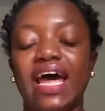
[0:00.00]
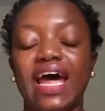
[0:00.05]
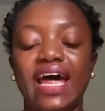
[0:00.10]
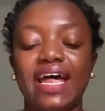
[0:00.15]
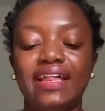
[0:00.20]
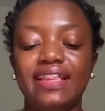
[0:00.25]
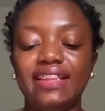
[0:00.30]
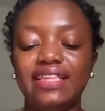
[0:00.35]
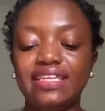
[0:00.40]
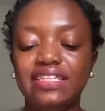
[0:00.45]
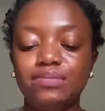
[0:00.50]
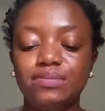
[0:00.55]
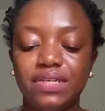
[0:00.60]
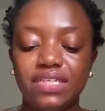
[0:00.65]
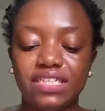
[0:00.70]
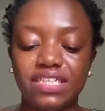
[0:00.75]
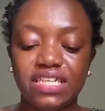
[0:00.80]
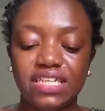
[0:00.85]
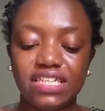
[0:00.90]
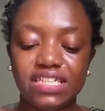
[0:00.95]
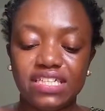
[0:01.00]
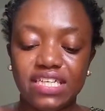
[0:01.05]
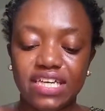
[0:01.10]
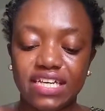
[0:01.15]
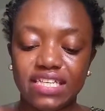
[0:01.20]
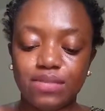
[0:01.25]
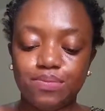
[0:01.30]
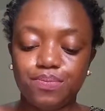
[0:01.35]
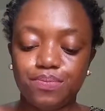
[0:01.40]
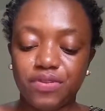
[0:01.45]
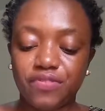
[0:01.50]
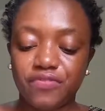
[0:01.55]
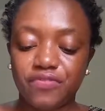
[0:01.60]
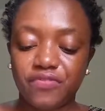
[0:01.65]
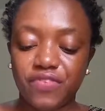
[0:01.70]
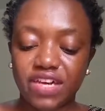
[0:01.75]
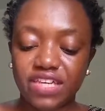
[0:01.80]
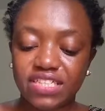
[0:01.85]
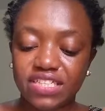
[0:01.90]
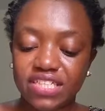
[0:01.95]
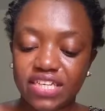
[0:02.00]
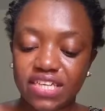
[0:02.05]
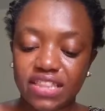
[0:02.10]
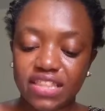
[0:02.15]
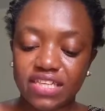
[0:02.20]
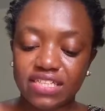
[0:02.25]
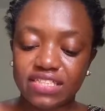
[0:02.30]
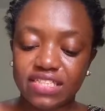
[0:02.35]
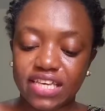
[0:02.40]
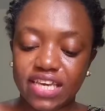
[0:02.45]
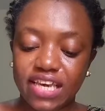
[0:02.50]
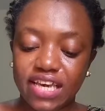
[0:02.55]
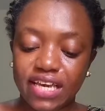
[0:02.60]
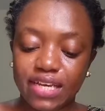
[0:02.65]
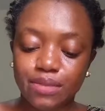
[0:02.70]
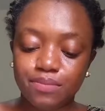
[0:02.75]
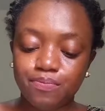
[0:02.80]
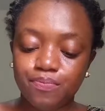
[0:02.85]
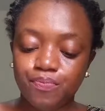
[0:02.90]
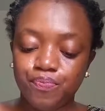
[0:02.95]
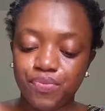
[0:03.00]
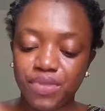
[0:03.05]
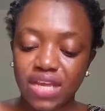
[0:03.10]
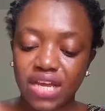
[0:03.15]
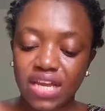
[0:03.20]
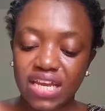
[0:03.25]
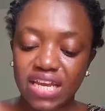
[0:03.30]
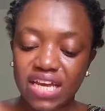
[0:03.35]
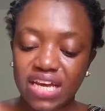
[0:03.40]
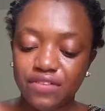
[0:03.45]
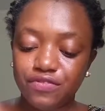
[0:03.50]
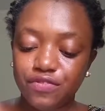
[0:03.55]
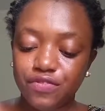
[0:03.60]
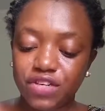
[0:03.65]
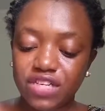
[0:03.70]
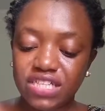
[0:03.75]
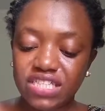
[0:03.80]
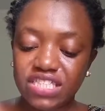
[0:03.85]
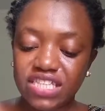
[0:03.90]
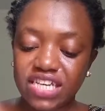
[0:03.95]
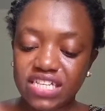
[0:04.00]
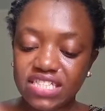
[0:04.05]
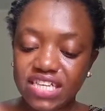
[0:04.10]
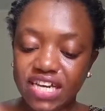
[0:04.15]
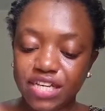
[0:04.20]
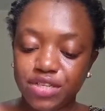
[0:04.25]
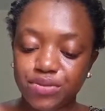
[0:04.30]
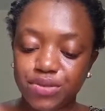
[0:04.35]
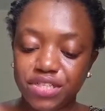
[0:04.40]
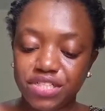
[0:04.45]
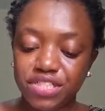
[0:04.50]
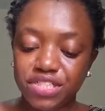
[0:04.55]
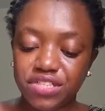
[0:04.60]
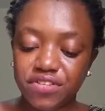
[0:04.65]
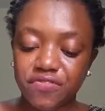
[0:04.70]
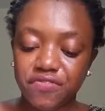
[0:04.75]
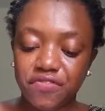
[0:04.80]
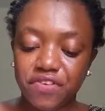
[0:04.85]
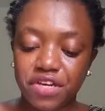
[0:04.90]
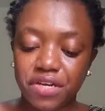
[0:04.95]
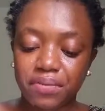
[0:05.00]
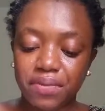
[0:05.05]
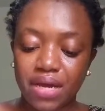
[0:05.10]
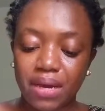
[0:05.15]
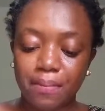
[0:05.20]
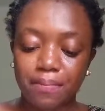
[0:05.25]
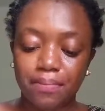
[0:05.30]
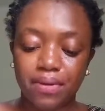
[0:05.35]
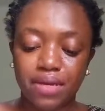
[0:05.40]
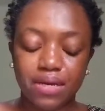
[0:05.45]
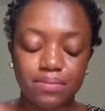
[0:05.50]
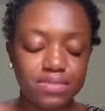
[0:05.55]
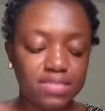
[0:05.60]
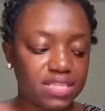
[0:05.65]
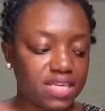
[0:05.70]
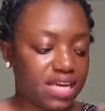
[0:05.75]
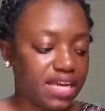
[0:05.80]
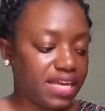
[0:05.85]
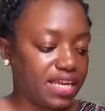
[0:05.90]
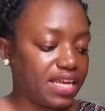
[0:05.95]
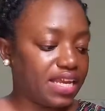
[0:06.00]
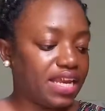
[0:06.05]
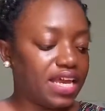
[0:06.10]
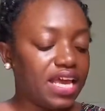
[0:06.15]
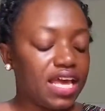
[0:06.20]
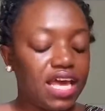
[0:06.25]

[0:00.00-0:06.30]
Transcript: And this basically says perfecting the skin, loved for intense hydration, firm and plump skin.